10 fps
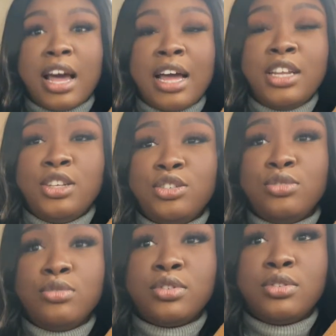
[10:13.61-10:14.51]
I need
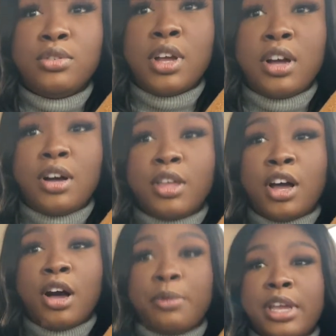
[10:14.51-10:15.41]
shoes too.
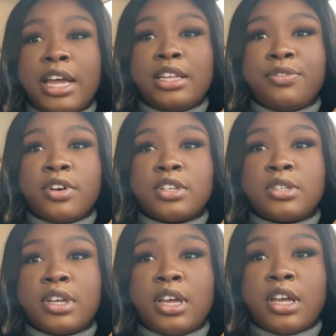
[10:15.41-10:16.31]
Y'all, we at the
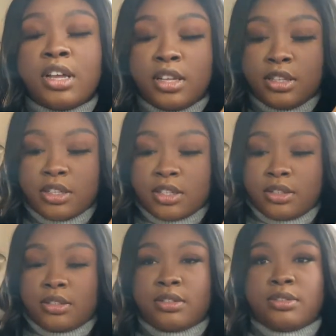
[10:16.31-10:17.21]
first
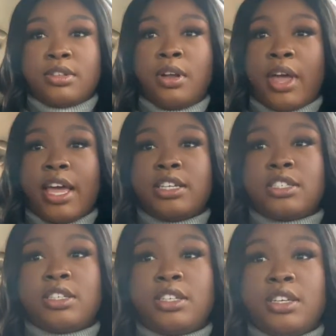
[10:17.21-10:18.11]
location.